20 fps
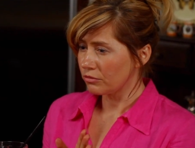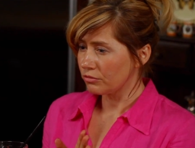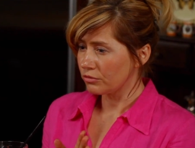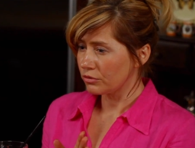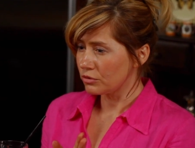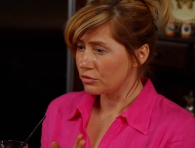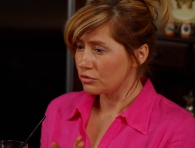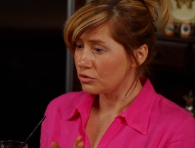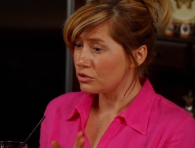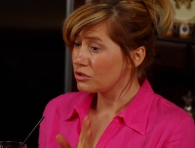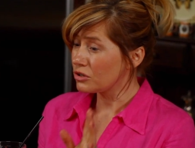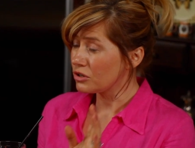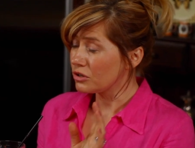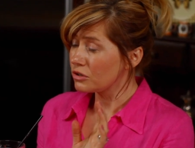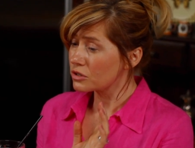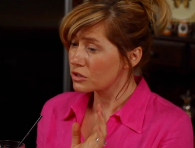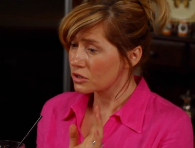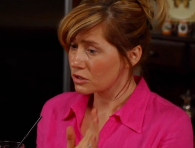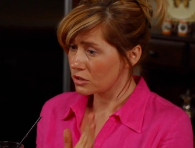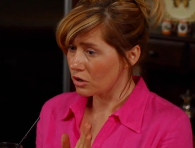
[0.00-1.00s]
for you drink
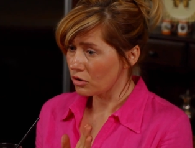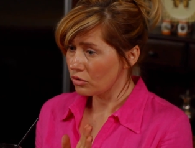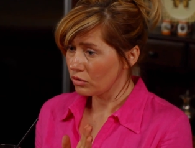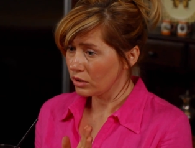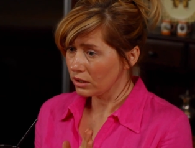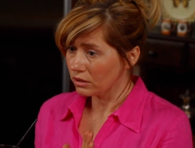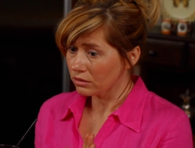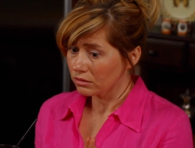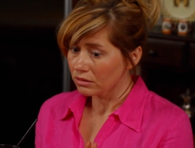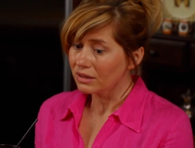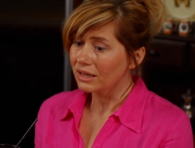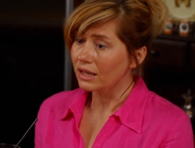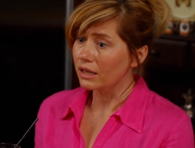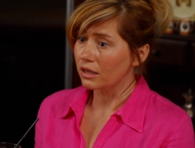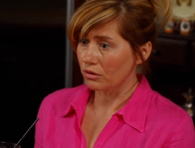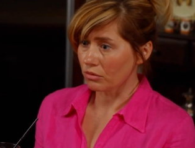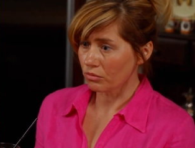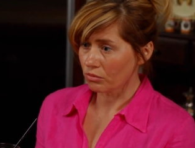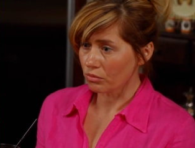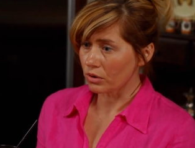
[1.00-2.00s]
slowly, like
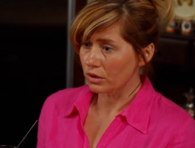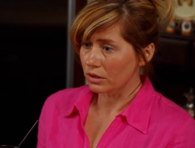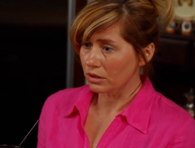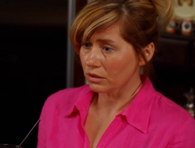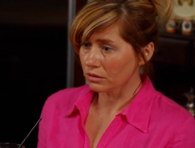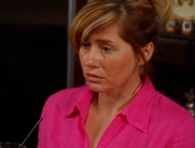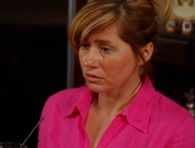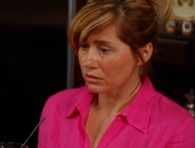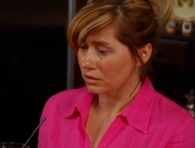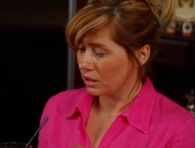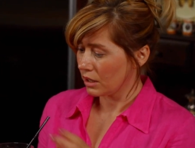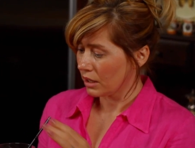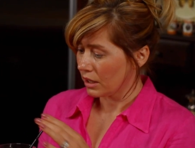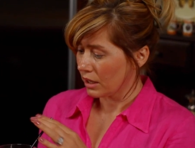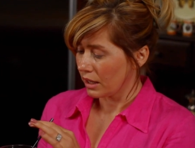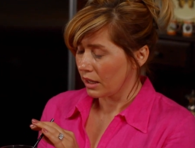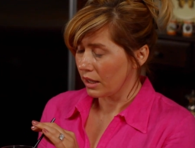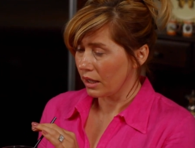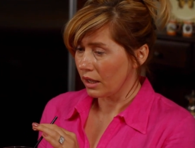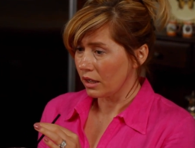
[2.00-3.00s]
a water,
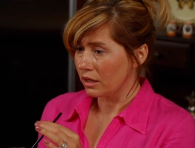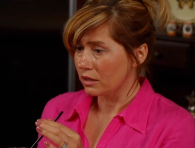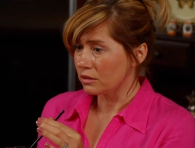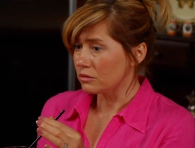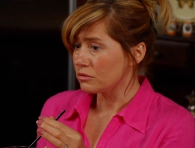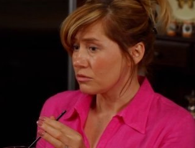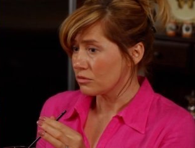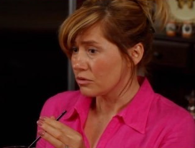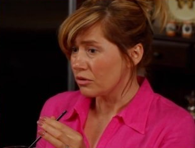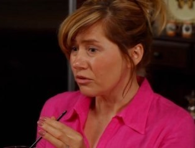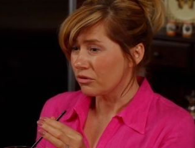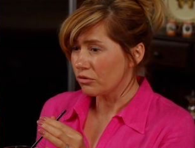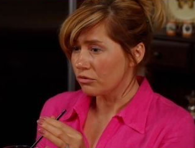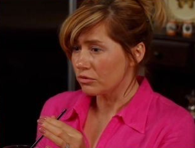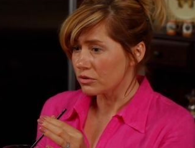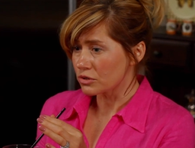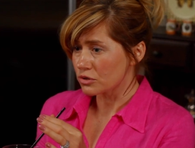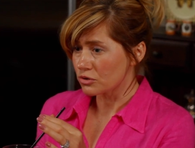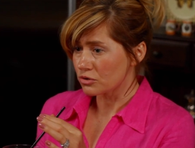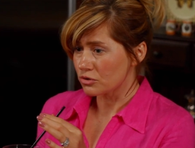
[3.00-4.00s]
and through the
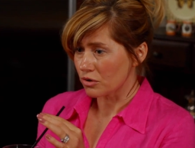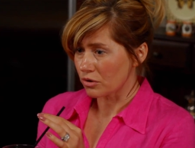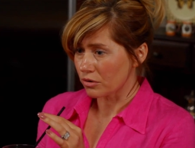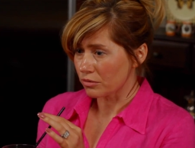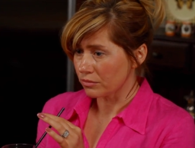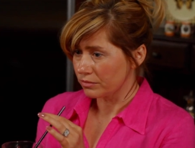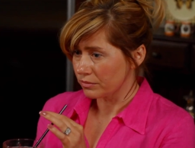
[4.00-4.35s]
straw,